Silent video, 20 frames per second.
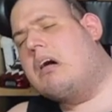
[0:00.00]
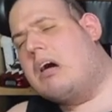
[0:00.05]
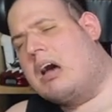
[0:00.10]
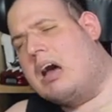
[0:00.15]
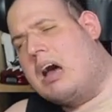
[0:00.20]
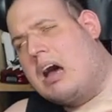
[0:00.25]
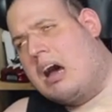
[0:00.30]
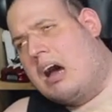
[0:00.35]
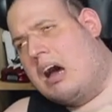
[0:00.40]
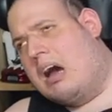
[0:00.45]

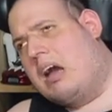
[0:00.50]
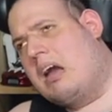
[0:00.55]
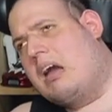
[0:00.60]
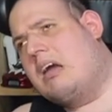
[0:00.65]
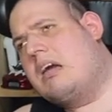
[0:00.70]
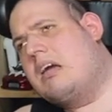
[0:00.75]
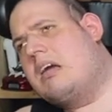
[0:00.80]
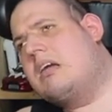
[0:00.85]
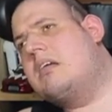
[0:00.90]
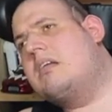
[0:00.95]
I
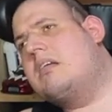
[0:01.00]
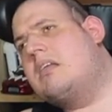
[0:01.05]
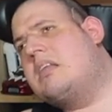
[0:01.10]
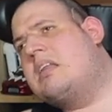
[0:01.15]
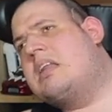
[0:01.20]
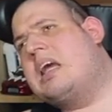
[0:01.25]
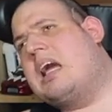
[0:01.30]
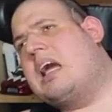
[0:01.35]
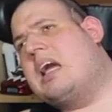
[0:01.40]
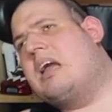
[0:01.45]

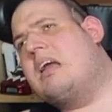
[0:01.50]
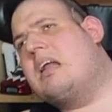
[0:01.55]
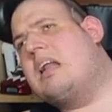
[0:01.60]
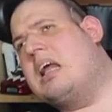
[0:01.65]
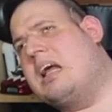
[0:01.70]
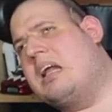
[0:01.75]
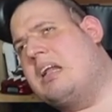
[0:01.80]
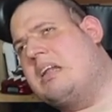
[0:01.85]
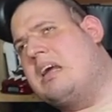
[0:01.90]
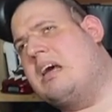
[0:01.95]
think
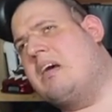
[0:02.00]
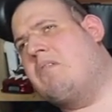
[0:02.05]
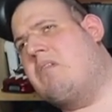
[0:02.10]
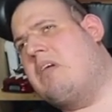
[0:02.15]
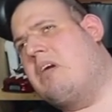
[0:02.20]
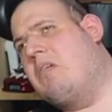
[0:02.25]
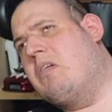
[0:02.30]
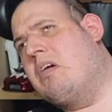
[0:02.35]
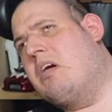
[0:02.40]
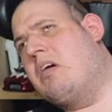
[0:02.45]
they're
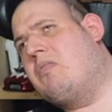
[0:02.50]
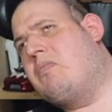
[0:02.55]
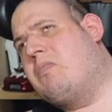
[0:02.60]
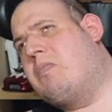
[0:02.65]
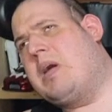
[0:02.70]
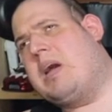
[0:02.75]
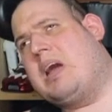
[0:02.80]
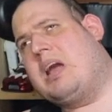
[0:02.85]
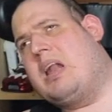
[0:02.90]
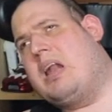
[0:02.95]
definitely worth
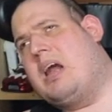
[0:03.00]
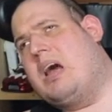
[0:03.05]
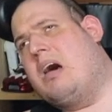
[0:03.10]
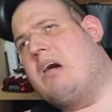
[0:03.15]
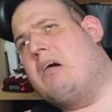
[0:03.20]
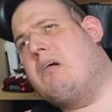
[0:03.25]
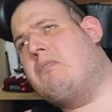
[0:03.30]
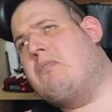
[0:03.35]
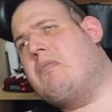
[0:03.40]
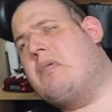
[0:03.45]
picking
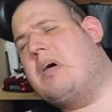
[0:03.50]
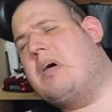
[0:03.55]
up.